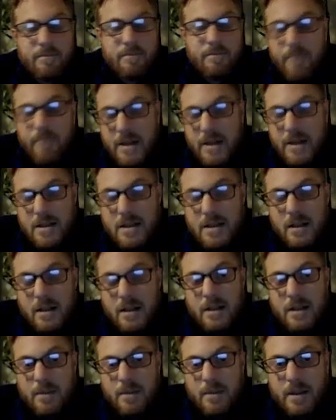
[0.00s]
Basically
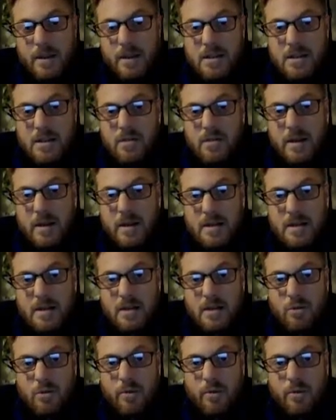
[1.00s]
the ability to exercise
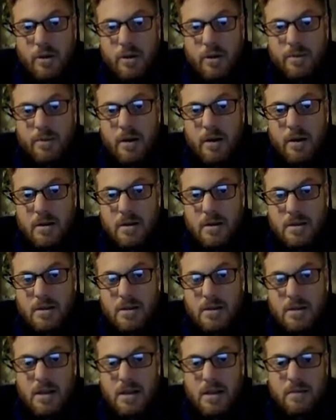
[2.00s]
all body parts at the
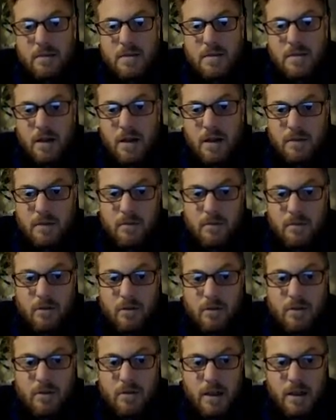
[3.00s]
same time,
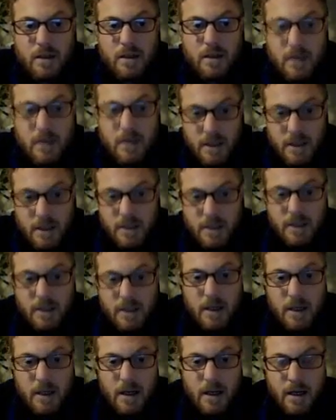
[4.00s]
okay.
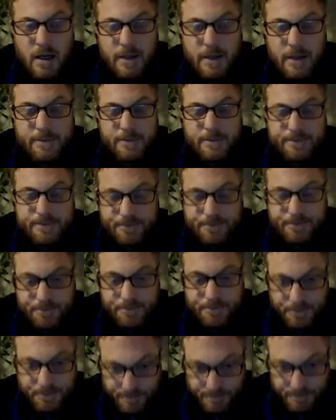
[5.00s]

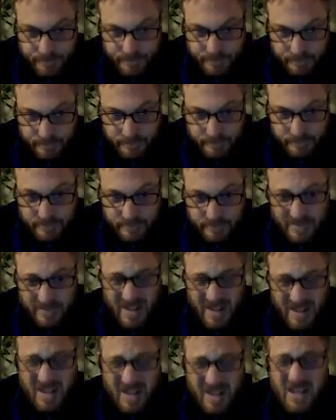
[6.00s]

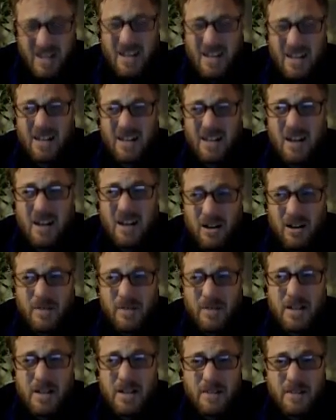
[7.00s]

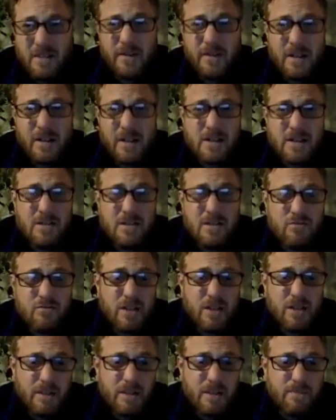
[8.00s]
Cardiovascular fitness is
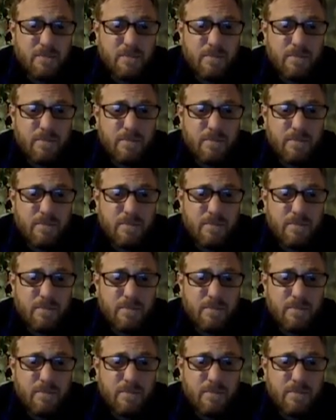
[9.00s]
really